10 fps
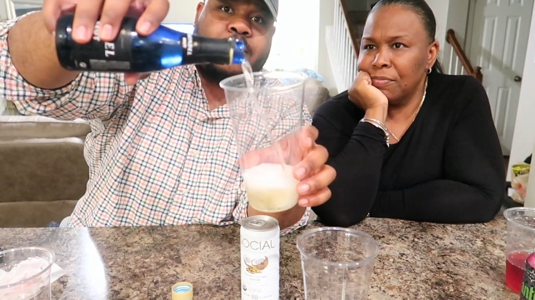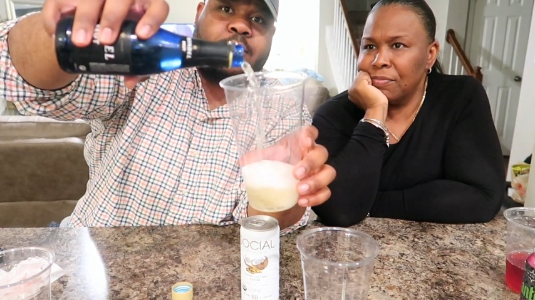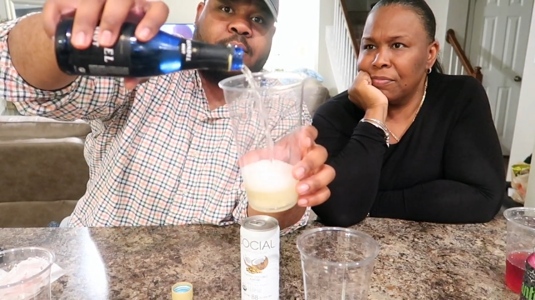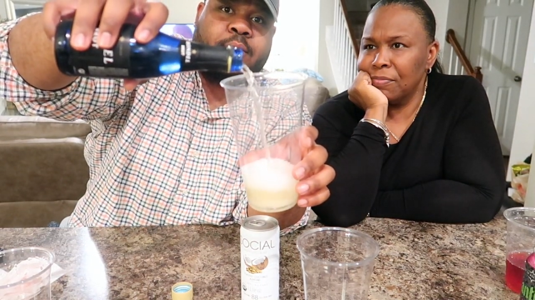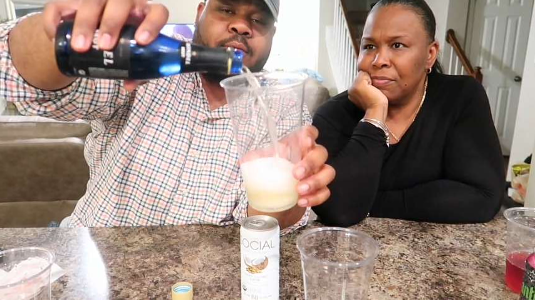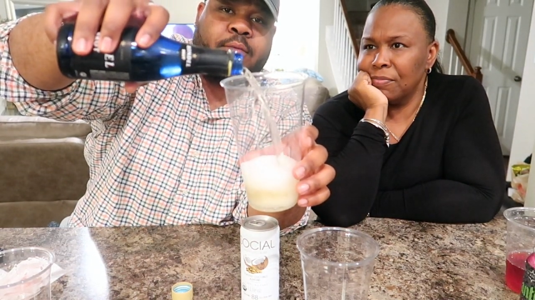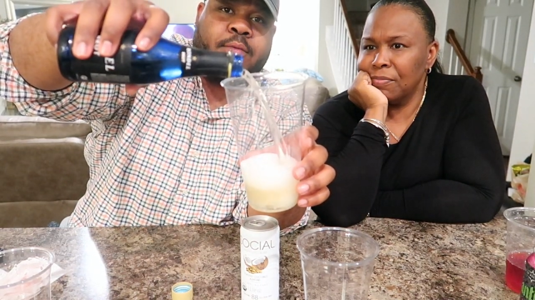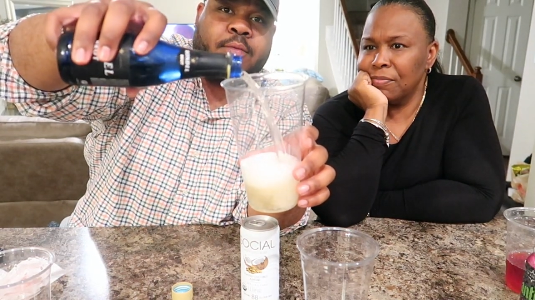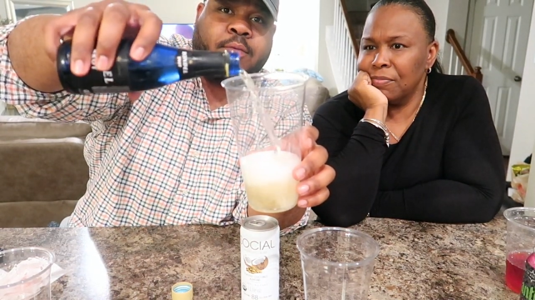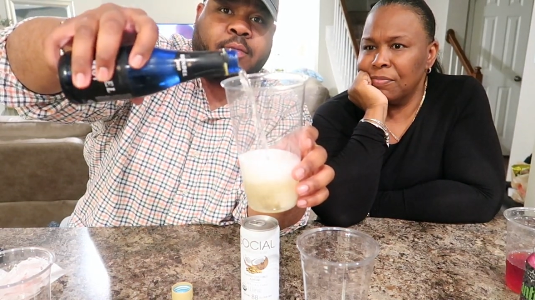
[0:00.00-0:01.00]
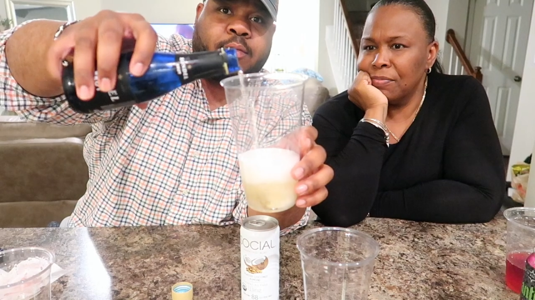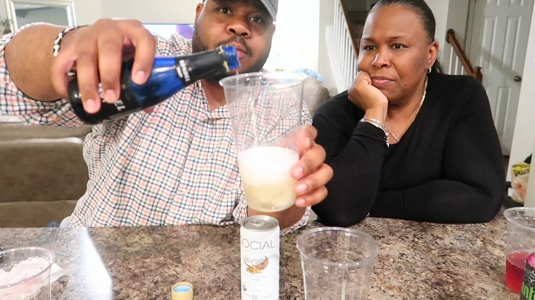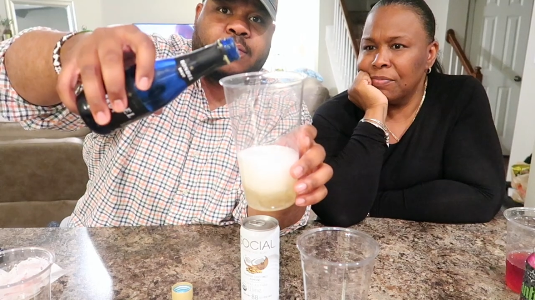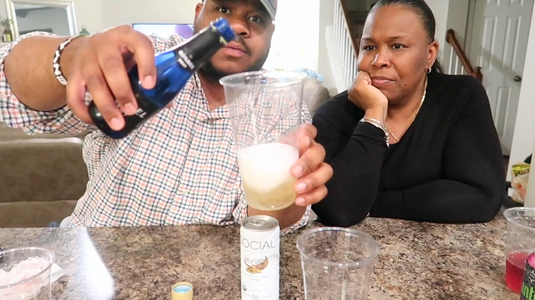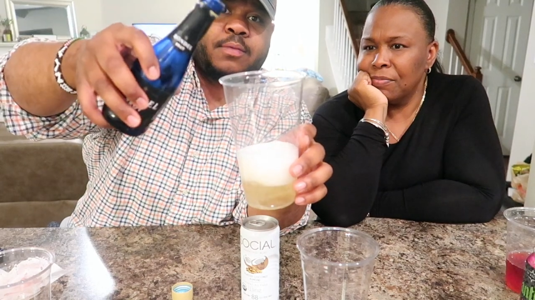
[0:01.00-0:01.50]

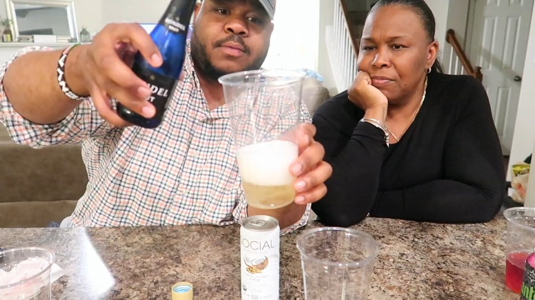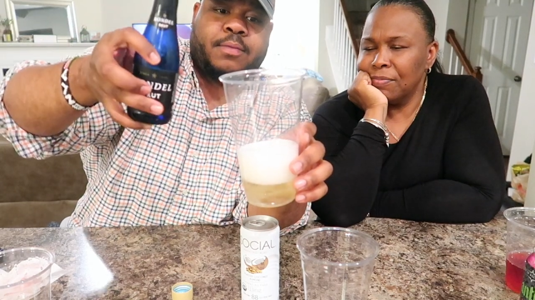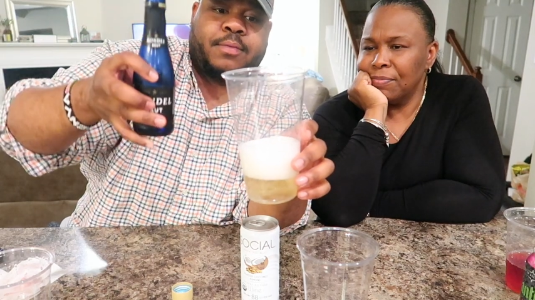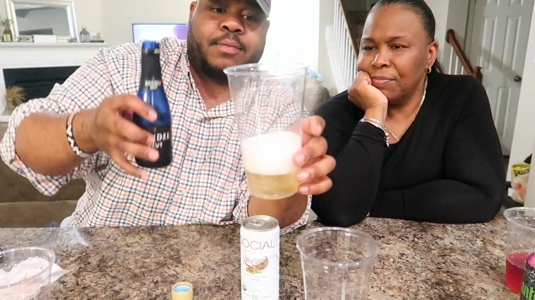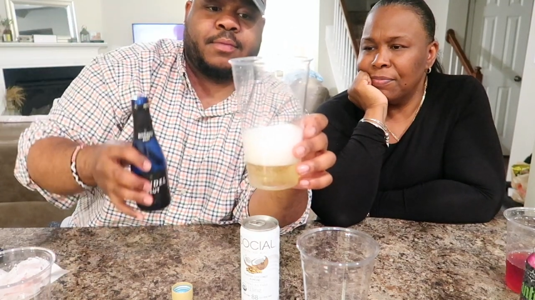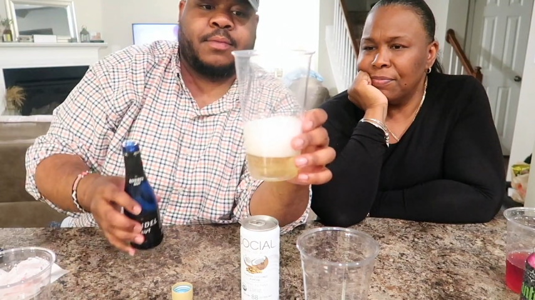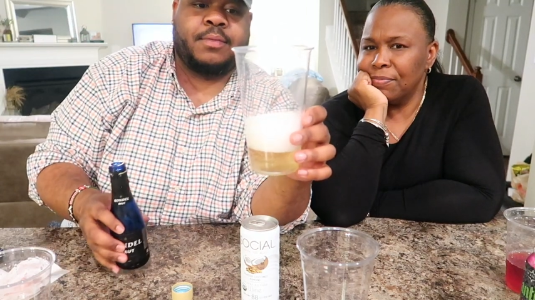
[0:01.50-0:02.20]
No one is speaking in this clip.